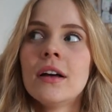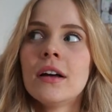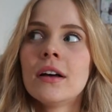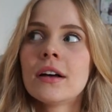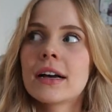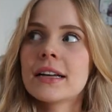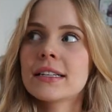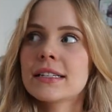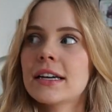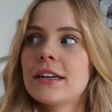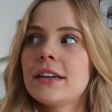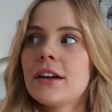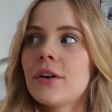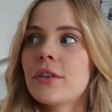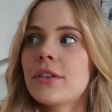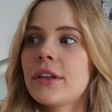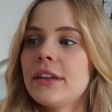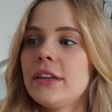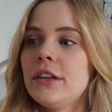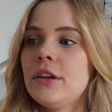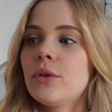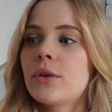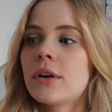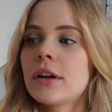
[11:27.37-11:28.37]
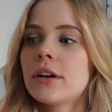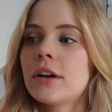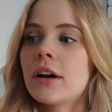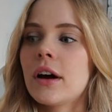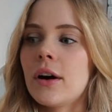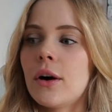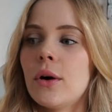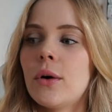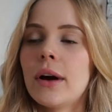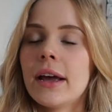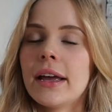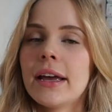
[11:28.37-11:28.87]
because I know that you can
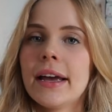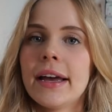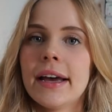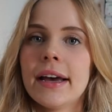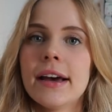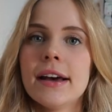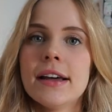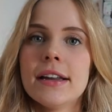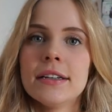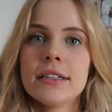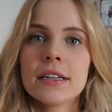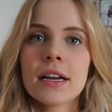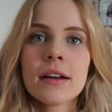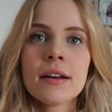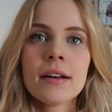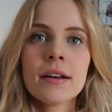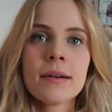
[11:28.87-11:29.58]
go and